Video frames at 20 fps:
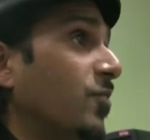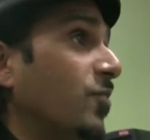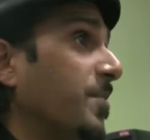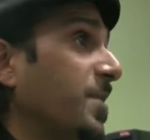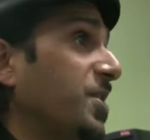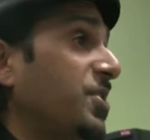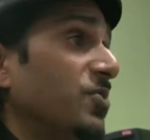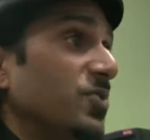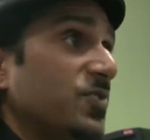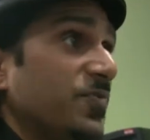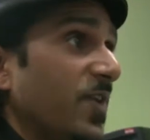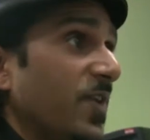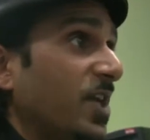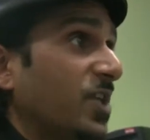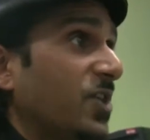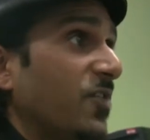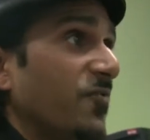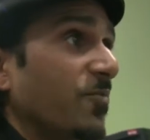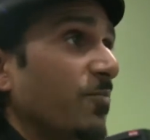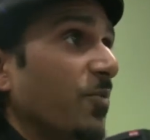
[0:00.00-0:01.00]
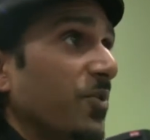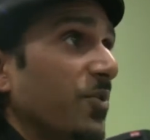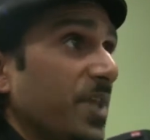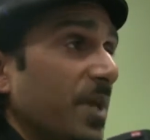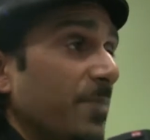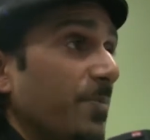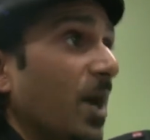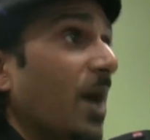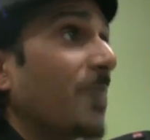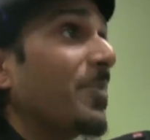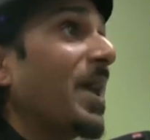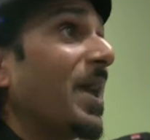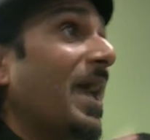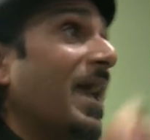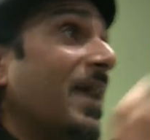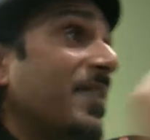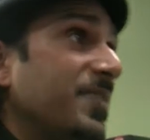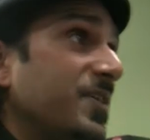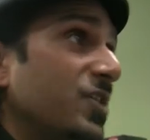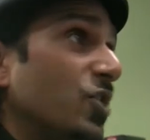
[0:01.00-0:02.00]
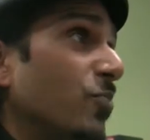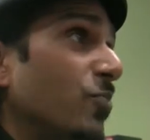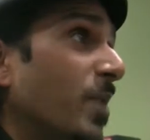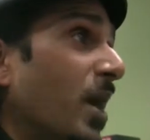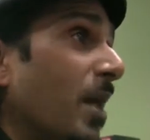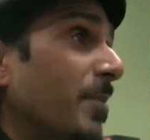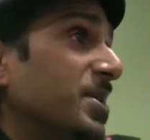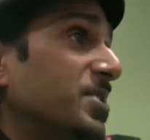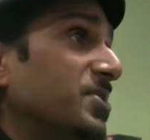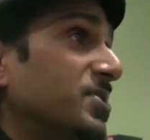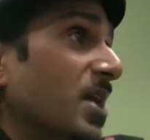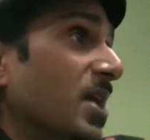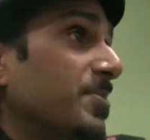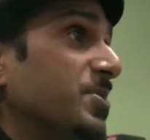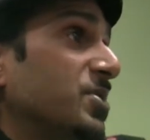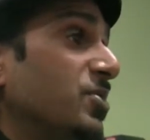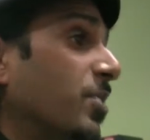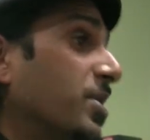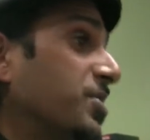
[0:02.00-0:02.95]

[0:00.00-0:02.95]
who am a huge fan of you from both hip-hop and the Obama Deception,